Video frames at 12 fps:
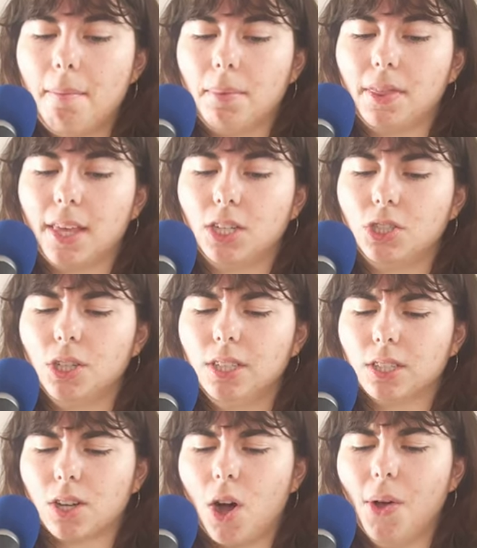But they
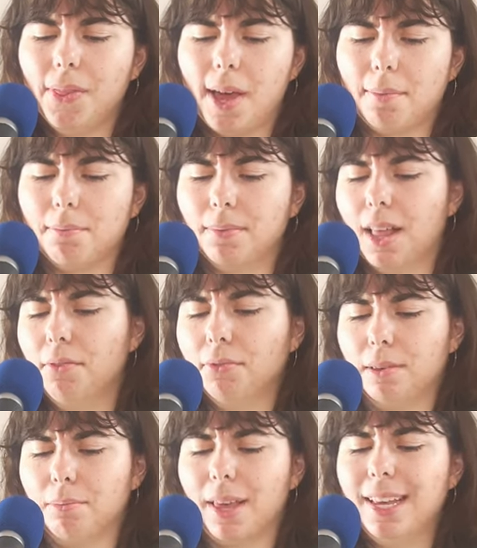shouldn't call that
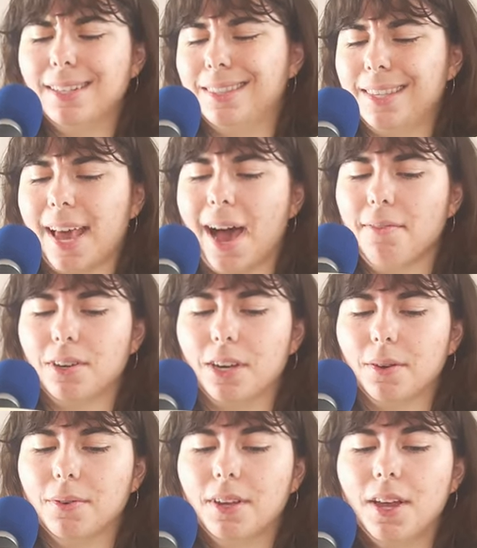lovely place the
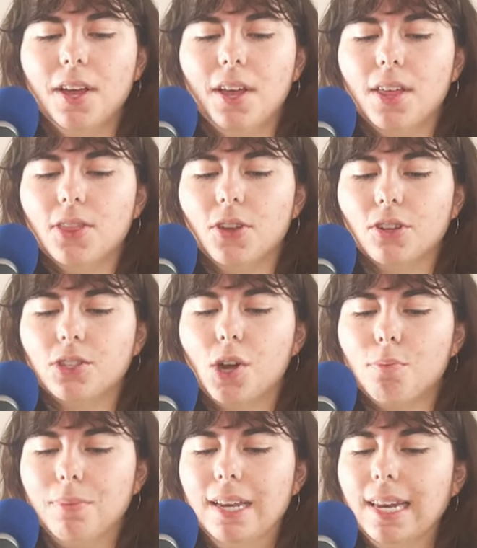Avenue. There's
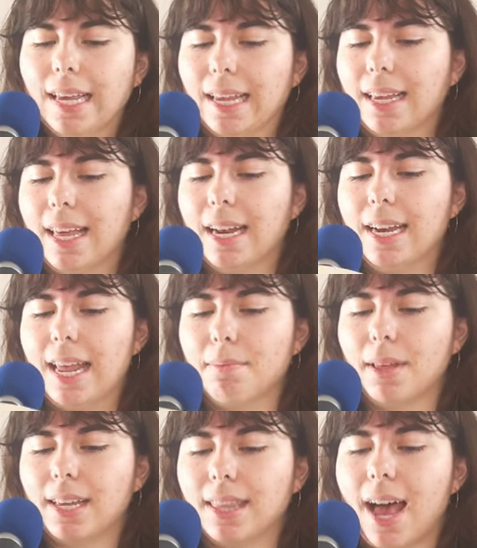no meaning in a name
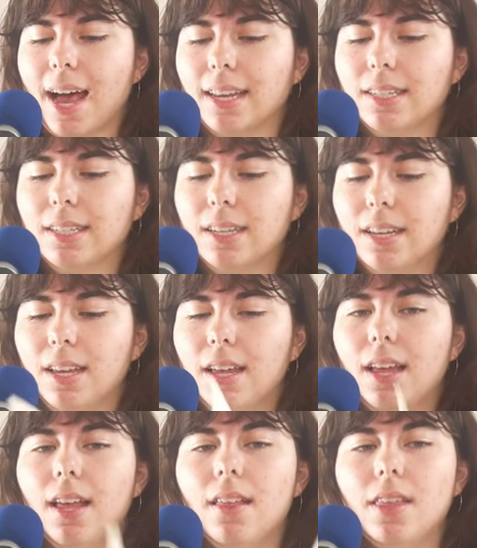like that.
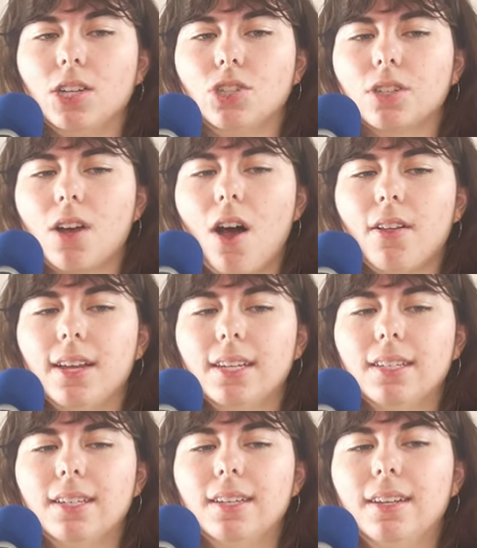They should call
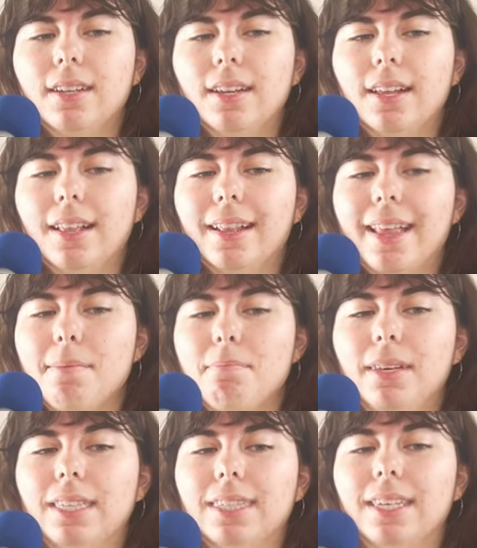it, let
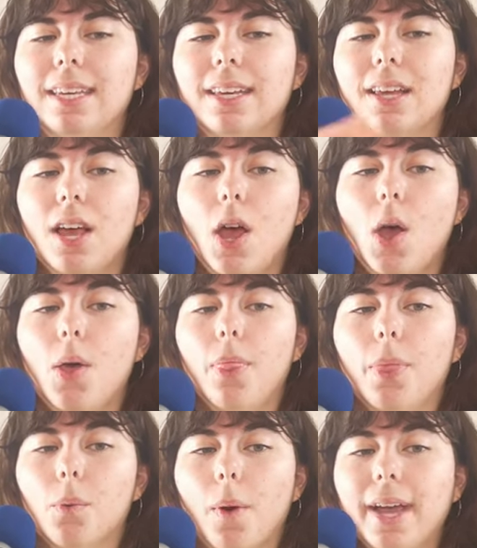me see,
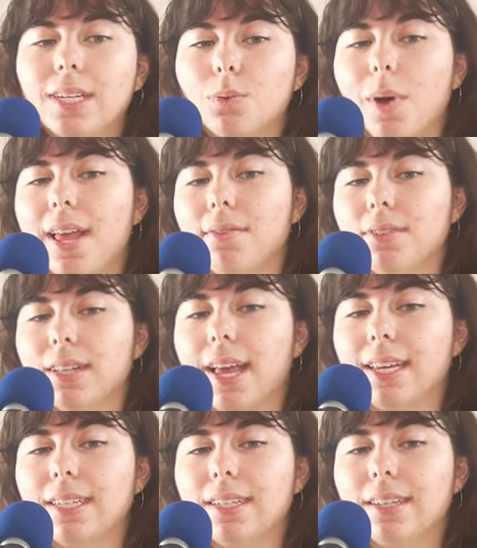the White Way of
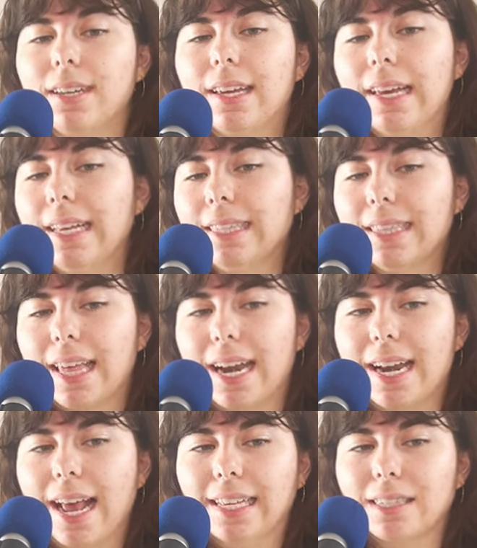Delight. Isn't that a
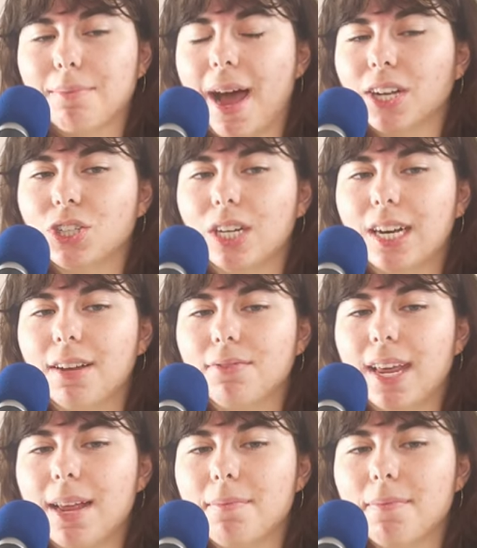nice imaginative
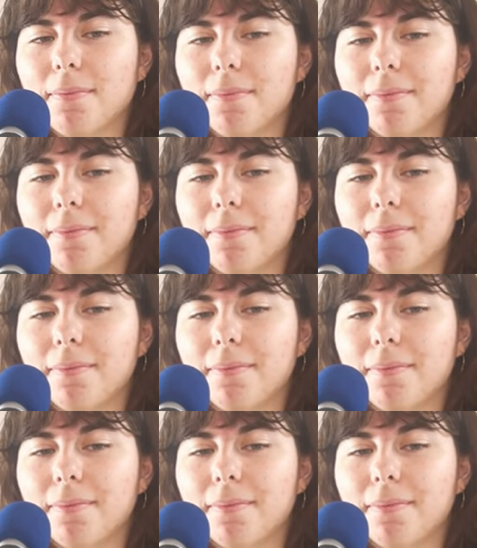name?